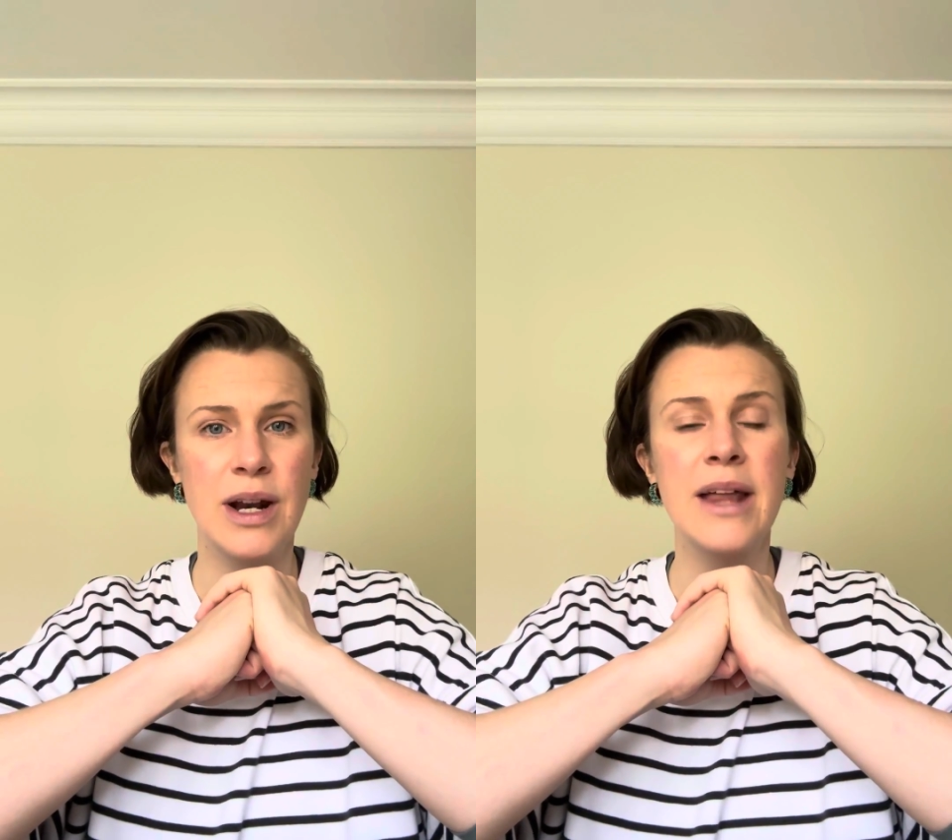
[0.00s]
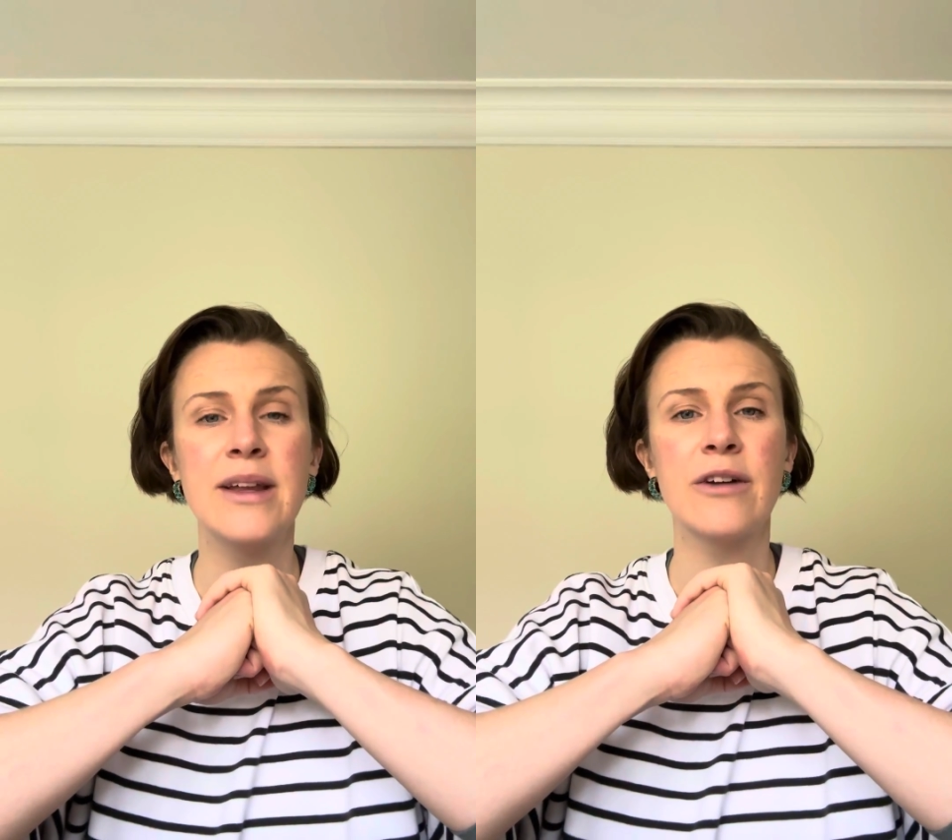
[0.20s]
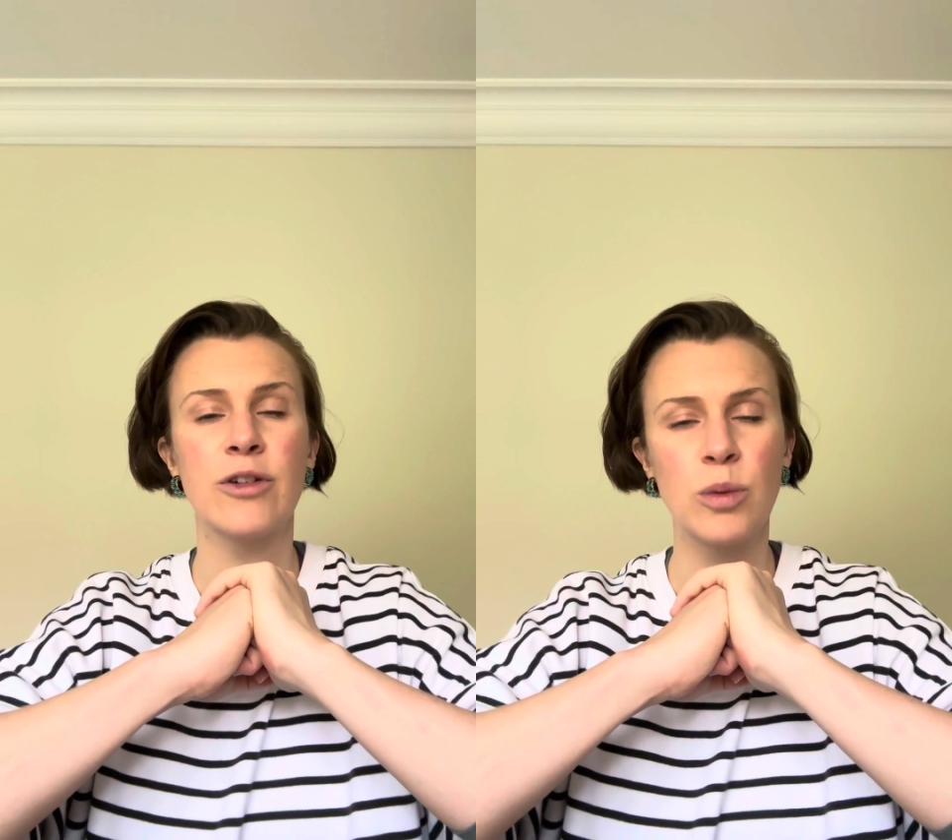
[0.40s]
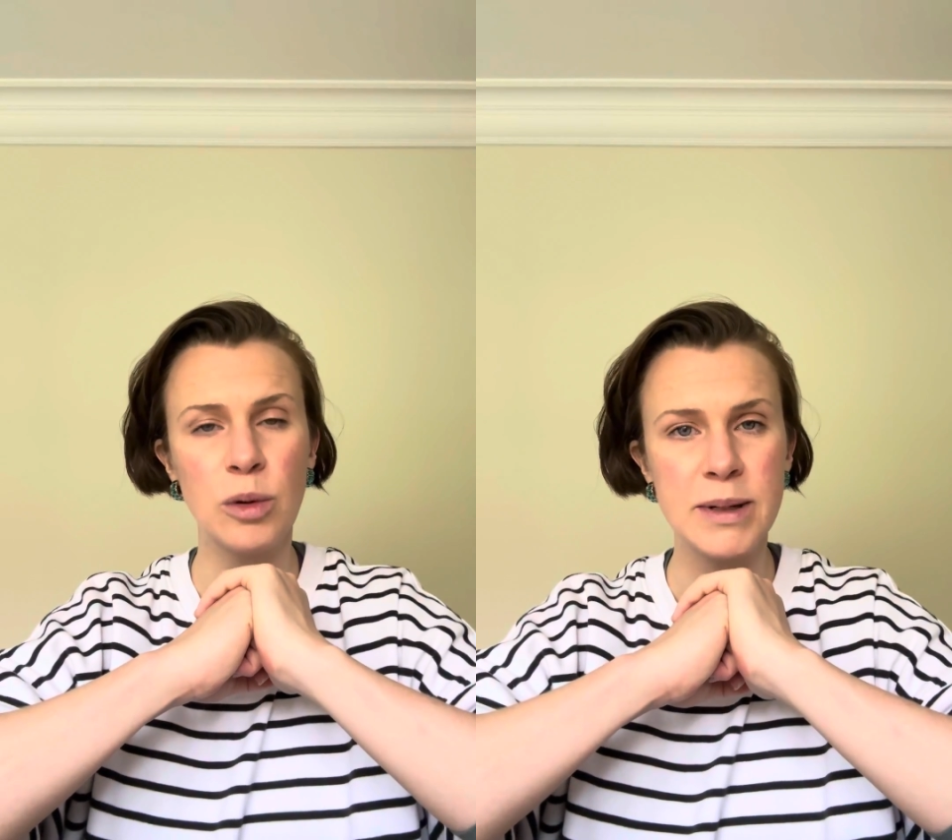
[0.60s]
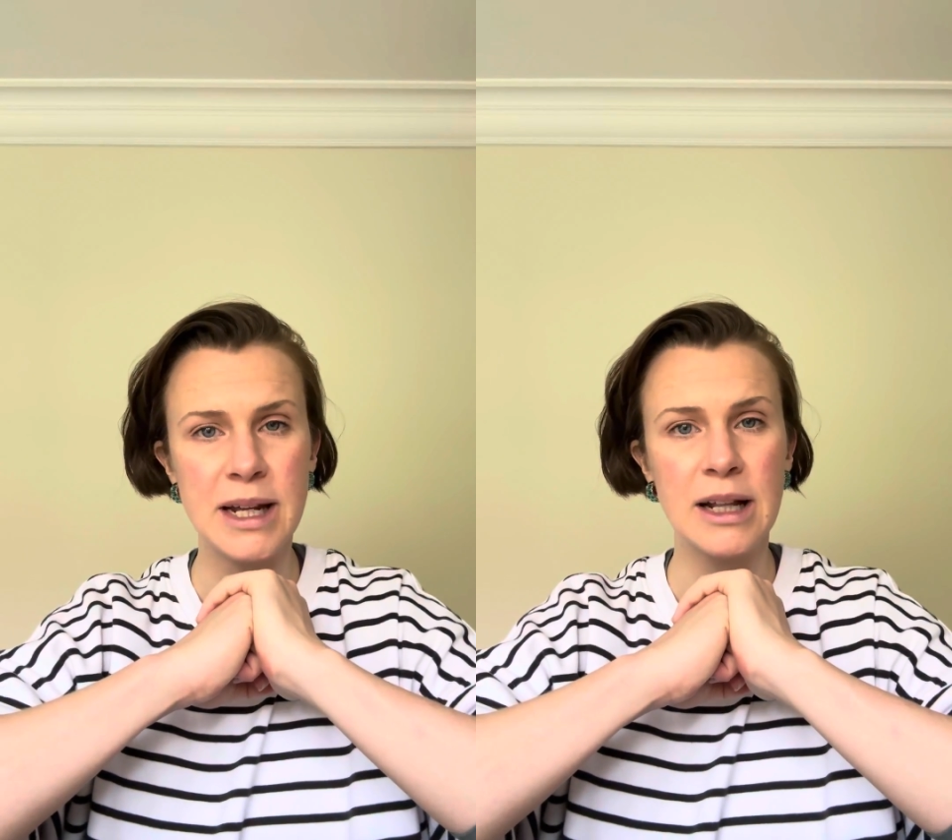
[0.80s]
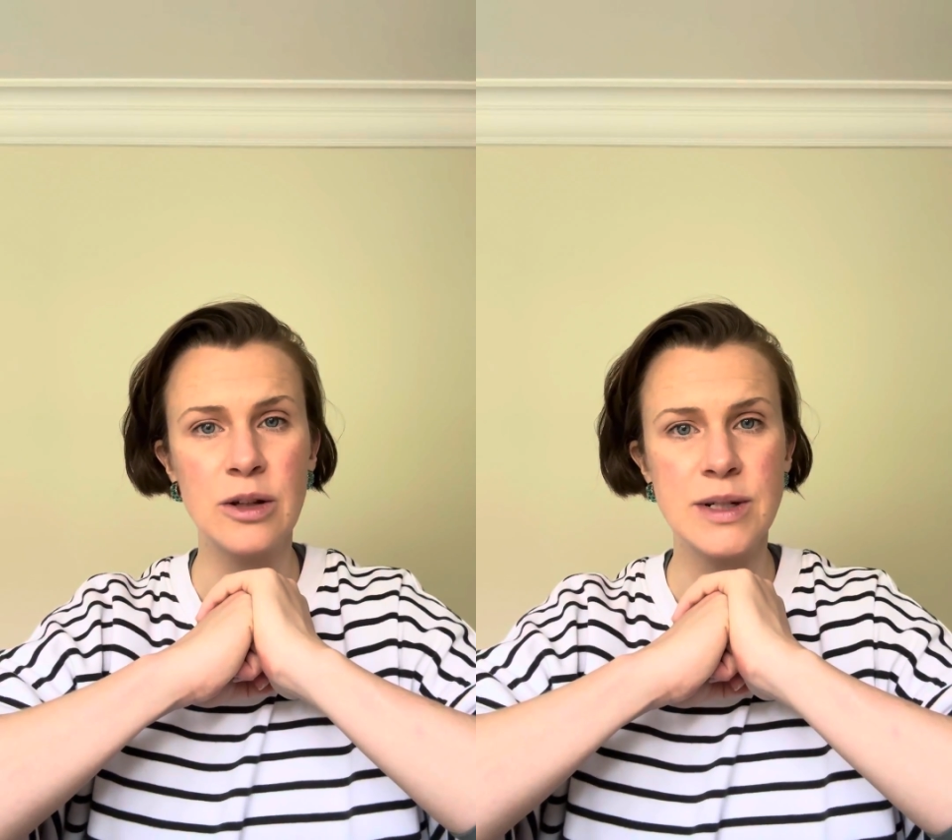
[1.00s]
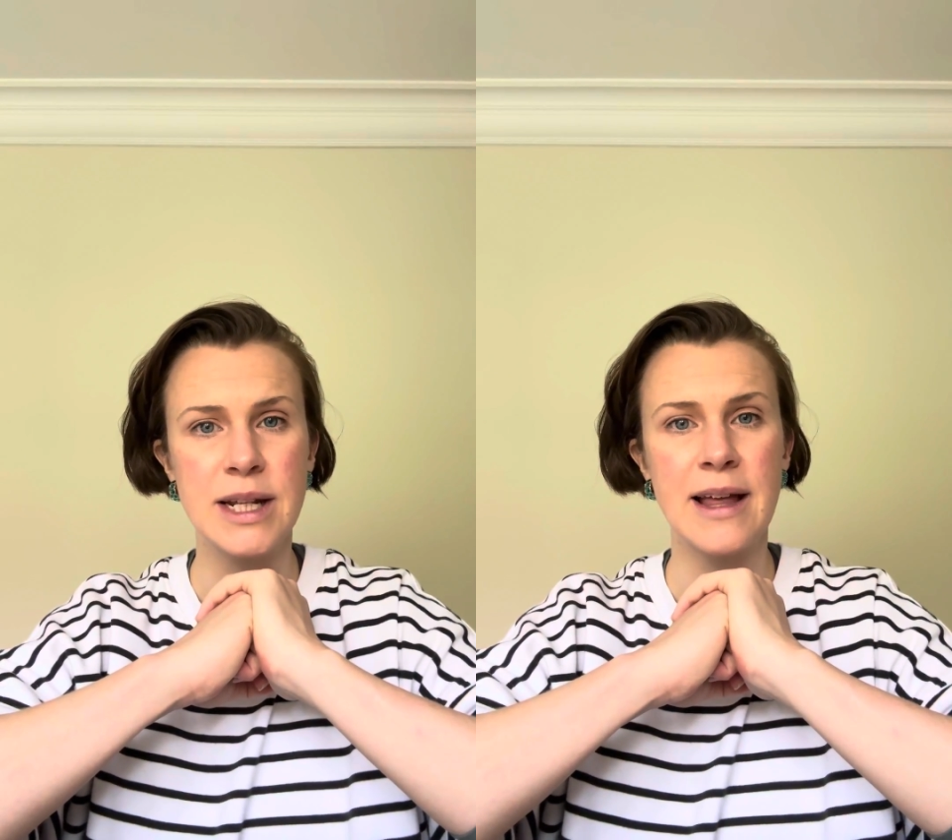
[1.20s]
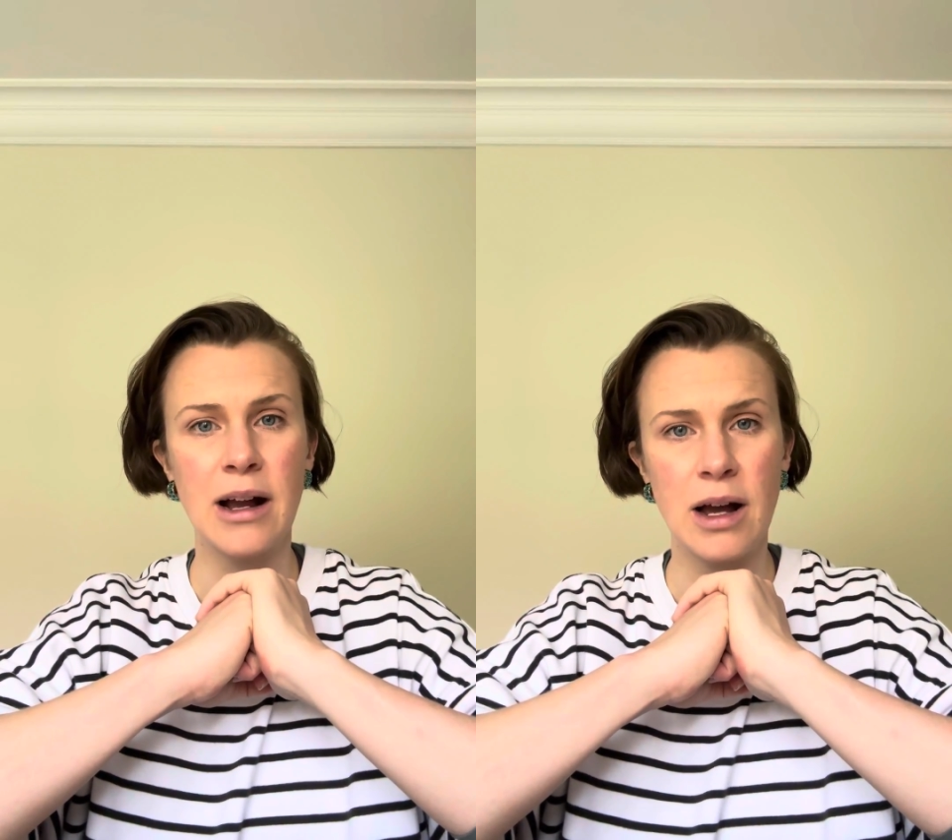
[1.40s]
and therefore we'll be diluting
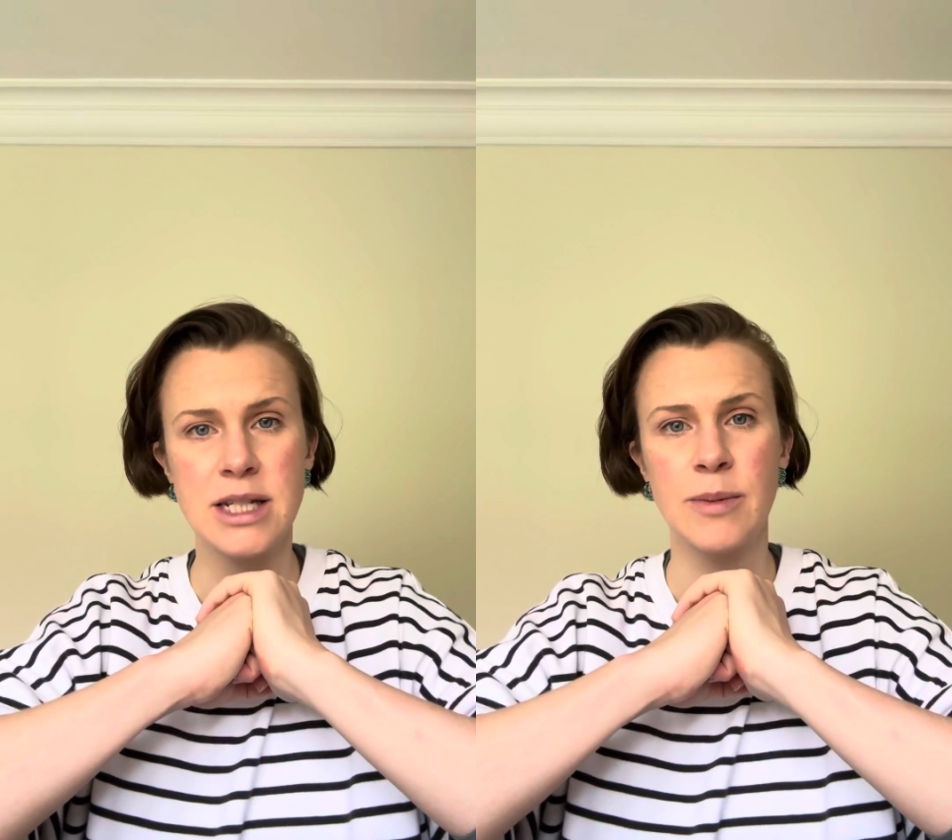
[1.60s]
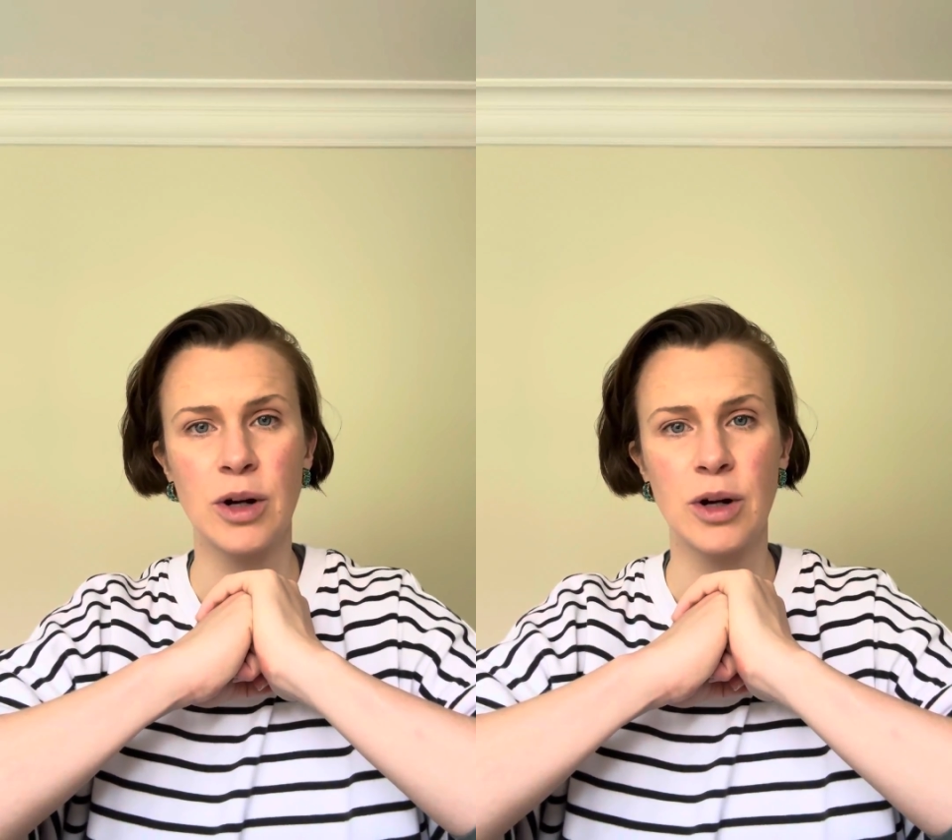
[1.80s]
that customer